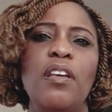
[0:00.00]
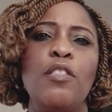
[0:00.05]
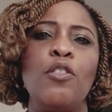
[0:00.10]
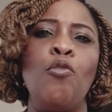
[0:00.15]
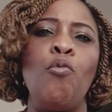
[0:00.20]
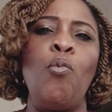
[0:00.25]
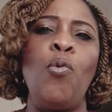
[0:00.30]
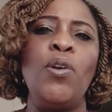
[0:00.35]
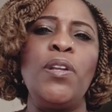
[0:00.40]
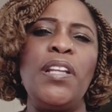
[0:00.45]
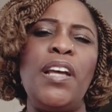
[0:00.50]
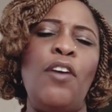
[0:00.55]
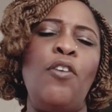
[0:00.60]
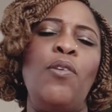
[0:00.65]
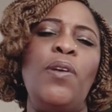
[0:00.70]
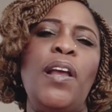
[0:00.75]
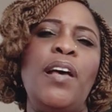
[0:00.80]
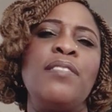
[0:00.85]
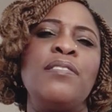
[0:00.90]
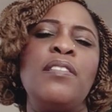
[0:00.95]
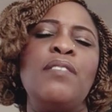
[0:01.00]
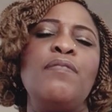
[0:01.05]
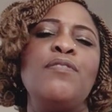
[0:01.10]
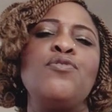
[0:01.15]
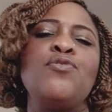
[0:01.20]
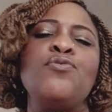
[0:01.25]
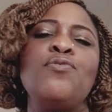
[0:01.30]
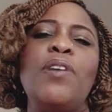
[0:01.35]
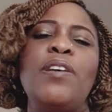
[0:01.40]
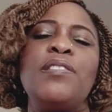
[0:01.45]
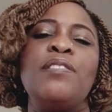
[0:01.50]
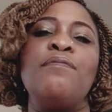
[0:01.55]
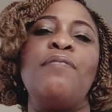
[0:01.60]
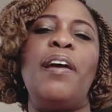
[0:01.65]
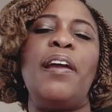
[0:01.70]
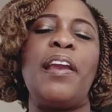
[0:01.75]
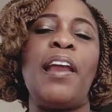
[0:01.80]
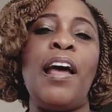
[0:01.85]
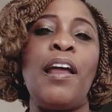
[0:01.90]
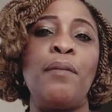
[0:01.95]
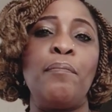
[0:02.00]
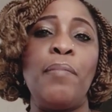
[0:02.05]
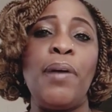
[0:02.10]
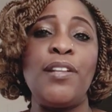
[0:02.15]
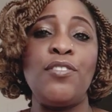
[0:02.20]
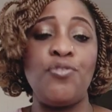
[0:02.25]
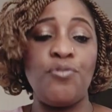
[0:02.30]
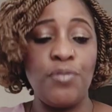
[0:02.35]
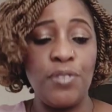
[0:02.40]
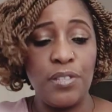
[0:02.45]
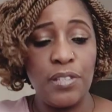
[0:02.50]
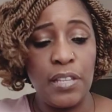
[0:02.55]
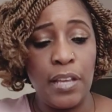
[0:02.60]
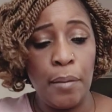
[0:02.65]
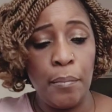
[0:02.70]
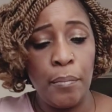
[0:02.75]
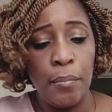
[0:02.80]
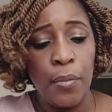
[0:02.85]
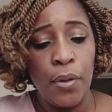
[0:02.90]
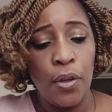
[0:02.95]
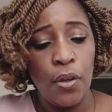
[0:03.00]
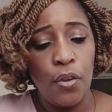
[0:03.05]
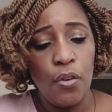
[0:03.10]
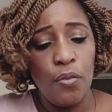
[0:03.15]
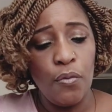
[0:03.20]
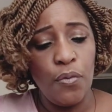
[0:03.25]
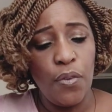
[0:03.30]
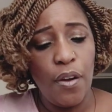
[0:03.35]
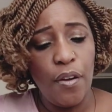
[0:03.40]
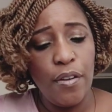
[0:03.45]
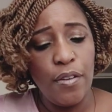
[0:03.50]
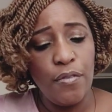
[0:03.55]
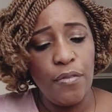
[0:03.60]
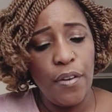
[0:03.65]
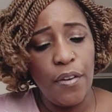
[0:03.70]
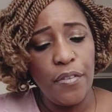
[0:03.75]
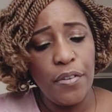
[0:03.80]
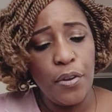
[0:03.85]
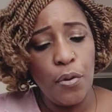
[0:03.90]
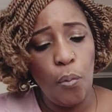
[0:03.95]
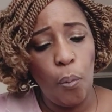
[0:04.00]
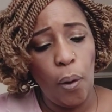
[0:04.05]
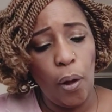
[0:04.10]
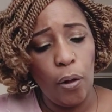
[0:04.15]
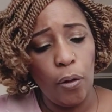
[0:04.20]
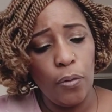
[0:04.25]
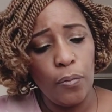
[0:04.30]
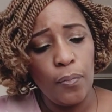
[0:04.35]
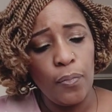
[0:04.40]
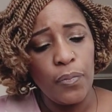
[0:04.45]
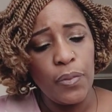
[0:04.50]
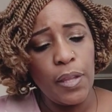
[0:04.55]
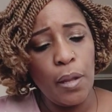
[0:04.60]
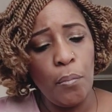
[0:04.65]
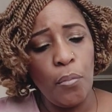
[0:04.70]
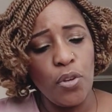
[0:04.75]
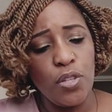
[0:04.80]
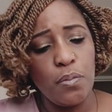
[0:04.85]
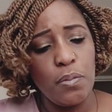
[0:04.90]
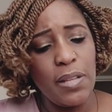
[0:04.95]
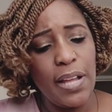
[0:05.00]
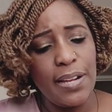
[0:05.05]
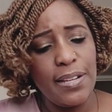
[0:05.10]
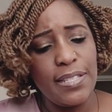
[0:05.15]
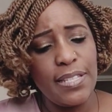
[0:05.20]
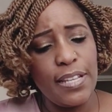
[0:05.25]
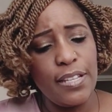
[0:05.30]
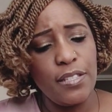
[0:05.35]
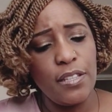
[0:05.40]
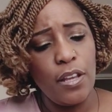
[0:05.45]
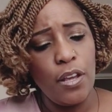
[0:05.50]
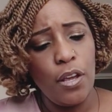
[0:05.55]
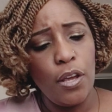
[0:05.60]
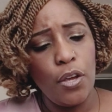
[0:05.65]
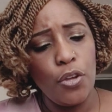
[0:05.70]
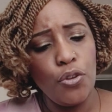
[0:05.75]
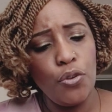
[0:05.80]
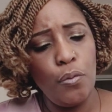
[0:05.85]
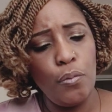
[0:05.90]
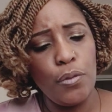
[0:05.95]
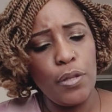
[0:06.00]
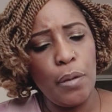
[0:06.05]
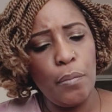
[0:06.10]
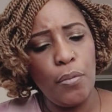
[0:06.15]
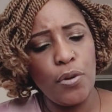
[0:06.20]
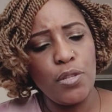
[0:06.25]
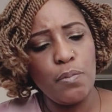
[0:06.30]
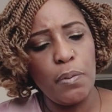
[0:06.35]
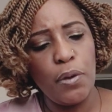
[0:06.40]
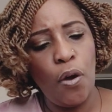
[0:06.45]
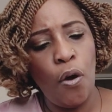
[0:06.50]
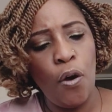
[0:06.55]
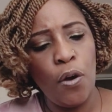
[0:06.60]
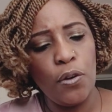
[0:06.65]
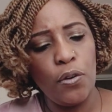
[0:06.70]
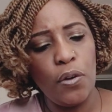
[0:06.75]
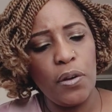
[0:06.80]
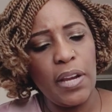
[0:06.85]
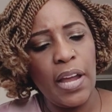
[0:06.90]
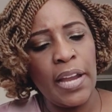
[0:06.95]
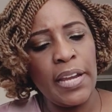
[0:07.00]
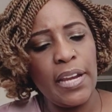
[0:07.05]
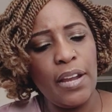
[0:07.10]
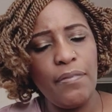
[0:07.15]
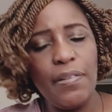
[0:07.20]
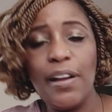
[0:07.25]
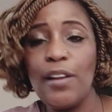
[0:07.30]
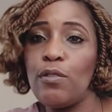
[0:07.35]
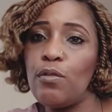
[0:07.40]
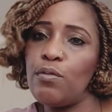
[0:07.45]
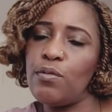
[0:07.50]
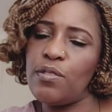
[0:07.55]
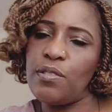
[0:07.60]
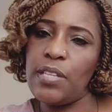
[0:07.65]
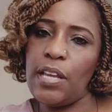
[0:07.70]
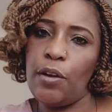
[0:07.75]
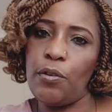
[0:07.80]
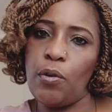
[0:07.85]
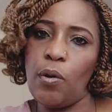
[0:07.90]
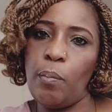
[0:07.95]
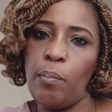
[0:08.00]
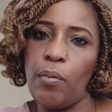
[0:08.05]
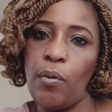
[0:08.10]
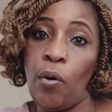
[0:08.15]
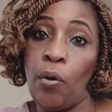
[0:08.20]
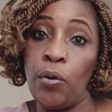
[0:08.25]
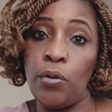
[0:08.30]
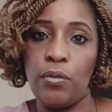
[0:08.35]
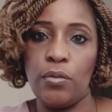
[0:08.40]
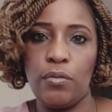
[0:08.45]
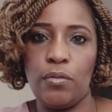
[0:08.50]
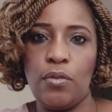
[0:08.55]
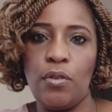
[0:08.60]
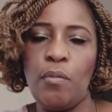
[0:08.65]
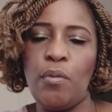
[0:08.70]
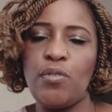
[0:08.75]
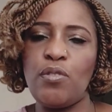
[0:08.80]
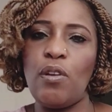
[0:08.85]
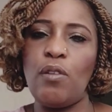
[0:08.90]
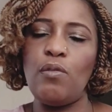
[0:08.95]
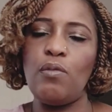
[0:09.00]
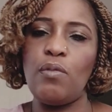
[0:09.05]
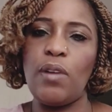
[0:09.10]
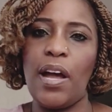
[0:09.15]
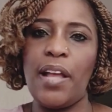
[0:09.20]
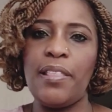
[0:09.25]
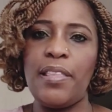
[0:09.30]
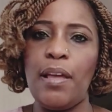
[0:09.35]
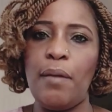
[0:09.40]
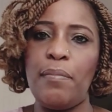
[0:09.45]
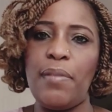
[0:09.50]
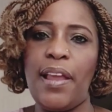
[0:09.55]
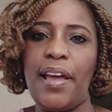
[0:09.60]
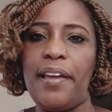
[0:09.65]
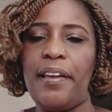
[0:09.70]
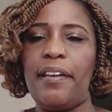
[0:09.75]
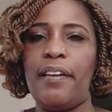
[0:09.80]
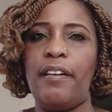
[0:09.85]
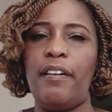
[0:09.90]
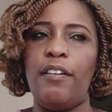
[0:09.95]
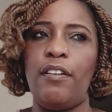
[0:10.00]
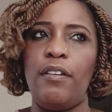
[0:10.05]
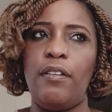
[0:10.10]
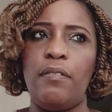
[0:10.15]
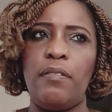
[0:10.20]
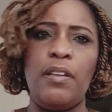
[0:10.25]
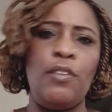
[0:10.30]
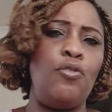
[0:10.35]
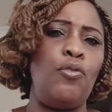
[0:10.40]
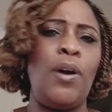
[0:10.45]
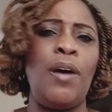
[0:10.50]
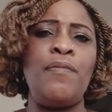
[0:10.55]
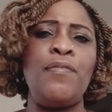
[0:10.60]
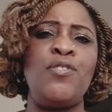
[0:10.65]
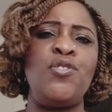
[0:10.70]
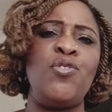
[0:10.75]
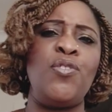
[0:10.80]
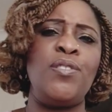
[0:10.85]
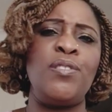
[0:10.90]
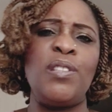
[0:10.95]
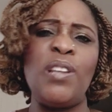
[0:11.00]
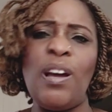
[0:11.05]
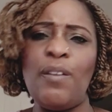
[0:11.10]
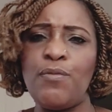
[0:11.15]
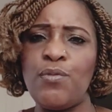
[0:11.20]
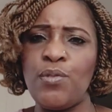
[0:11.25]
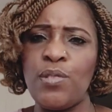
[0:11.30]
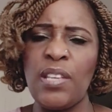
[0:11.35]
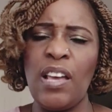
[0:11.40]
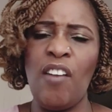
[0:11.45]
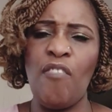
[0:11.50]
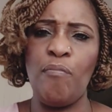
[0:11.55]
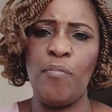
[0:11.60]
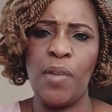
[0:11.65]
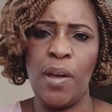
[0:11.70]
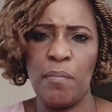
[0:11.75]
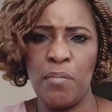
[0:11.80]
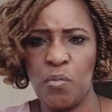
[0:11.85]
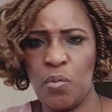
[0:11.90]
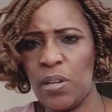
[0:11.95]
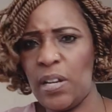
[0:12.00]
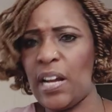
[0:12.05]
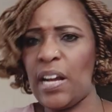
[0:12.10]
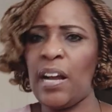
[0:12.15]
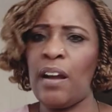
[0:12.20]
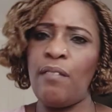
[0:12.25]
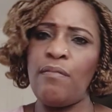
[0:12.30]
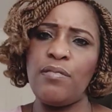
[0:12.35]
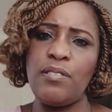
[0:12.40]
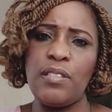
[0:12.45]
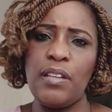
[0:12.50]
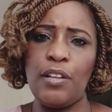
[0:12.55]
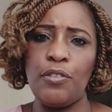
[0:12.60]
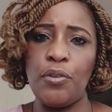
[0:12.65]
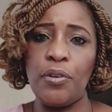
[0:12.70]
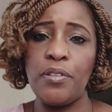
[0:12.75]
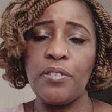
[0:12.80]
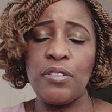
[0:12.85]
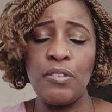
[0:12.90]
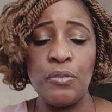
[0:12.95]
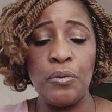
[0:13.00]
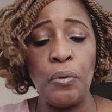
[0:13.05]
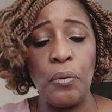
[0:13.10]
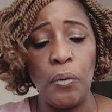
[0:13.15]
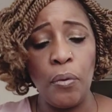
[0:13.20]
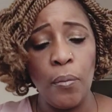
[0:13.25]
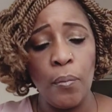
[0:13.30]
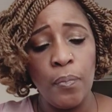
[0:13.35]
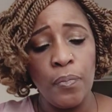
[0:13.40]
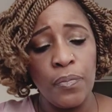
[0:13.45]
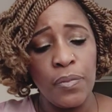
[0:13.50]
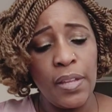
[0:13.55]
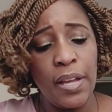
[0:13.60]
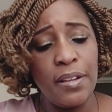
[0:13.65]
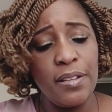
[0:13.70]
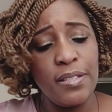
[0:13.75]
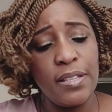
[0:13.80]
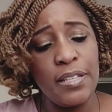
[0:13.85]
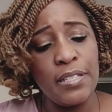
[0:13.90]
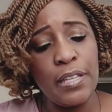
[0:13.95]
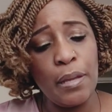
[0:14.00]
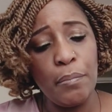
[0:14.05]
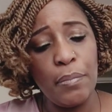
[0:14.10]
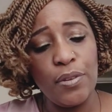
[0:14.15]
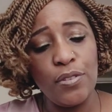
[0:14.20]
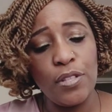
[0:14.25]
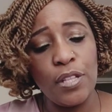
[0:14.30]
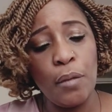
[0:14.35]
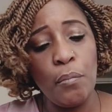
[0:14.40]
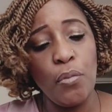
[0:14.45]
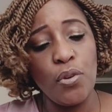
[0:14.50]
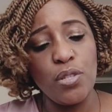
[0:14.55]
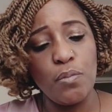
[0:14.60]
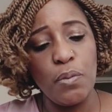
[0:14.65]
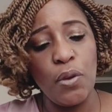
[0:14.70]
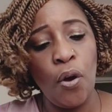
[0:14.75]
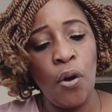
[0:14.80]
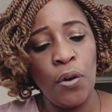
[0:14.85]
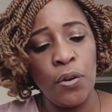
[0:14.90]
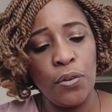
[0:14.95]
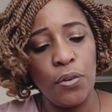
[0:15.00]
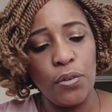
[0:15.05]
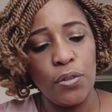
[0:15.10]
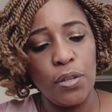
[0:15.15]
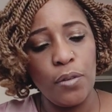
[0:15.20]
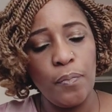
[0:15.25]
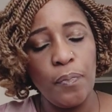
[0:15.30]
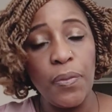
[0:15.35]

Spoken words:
the one that God has given to you as a right-hand man, treat them very, very well. They must be honored and never looked down upon. You must not look at them like they don't have a choice. They have to serve me. I'm the one that carries the anointing. No, Daddy says they must be honored.